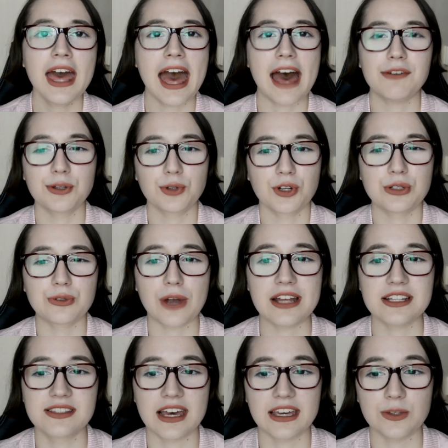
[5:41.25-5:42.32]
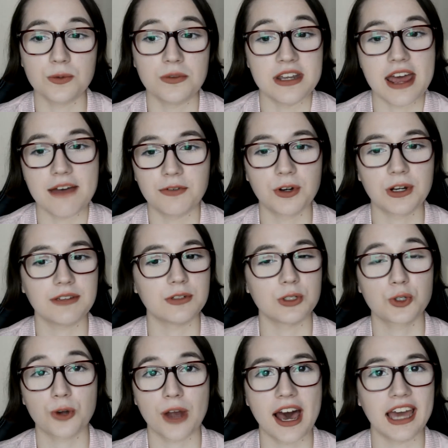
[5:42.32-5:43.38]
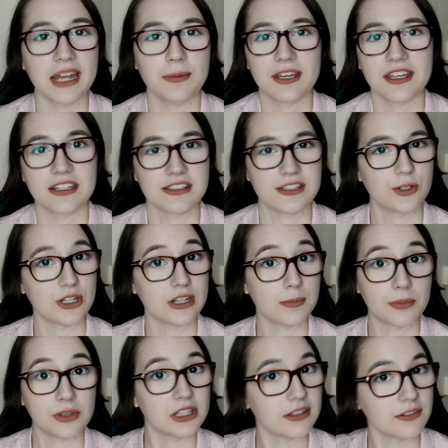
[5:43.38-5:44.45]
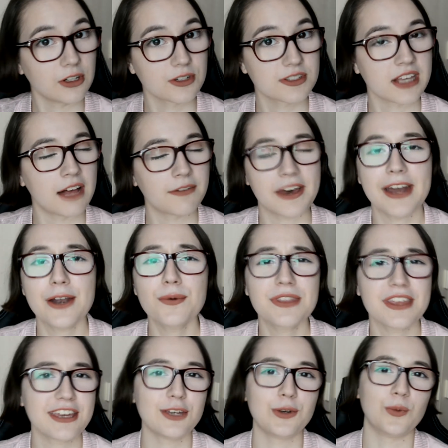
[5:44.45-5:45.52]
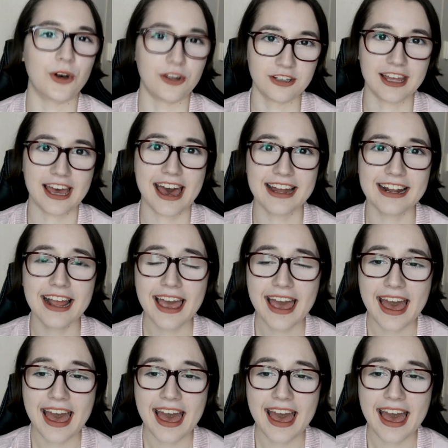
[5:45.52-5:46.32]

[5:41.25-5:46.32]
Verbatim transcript: having regrets that you never even tried because you didn't believe in yourself i don't think you want that